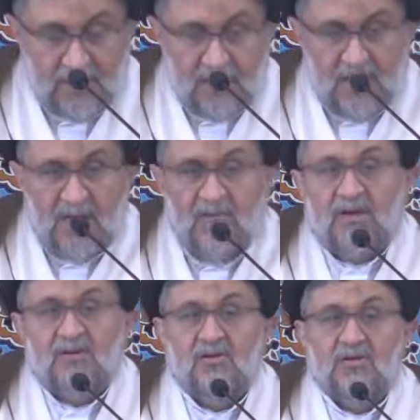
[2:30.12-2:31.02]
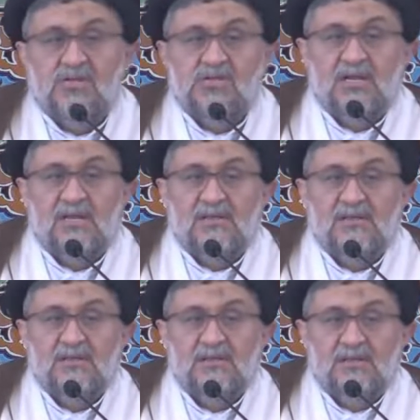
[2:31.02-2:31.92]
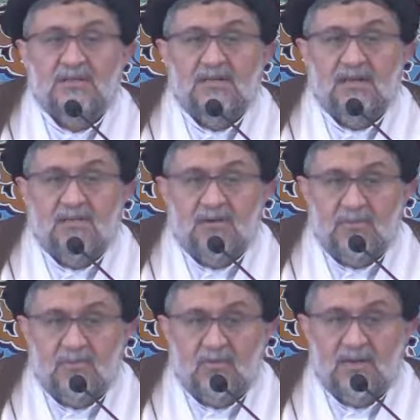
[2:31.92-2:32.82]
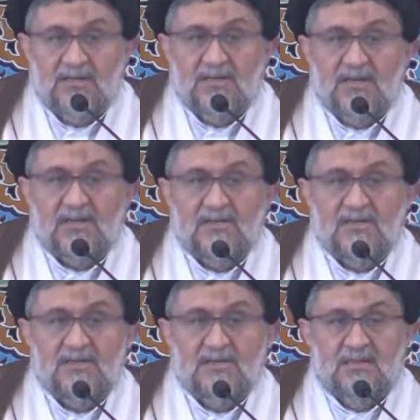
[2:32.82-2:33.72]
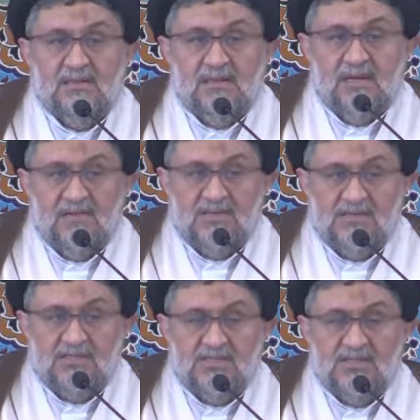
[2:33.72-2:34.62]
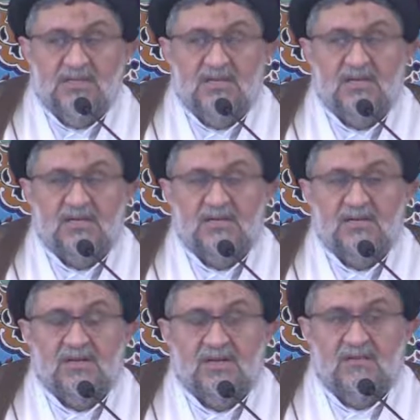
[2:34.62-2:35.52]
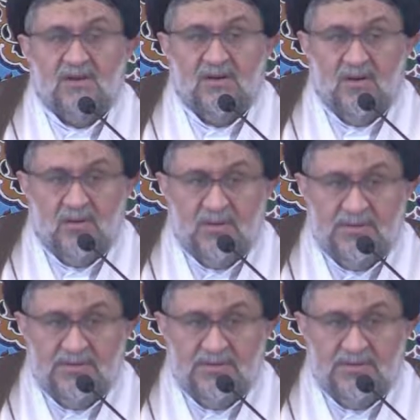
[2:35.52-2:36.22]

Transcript: our Nourisher, our Provider, our Sustainer, our Lord.